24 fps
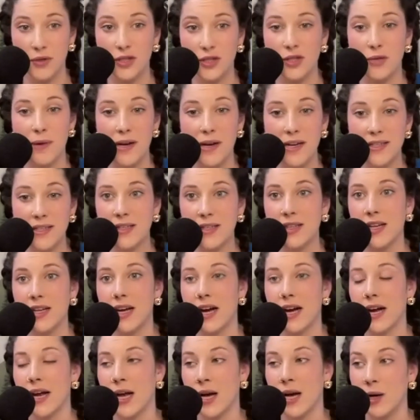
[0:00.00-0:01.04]
So basically,
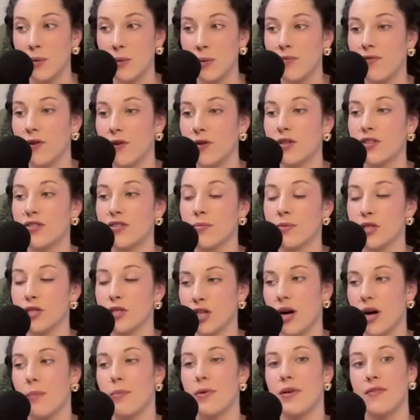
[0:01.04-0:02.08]
I help folks from a
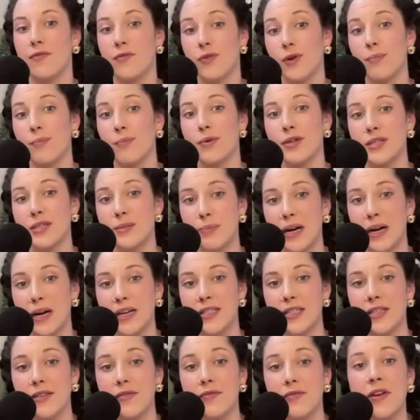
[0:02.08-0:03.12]
trauma-informed
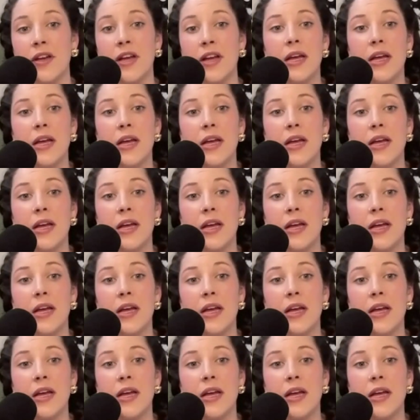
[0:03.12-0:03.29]
perspective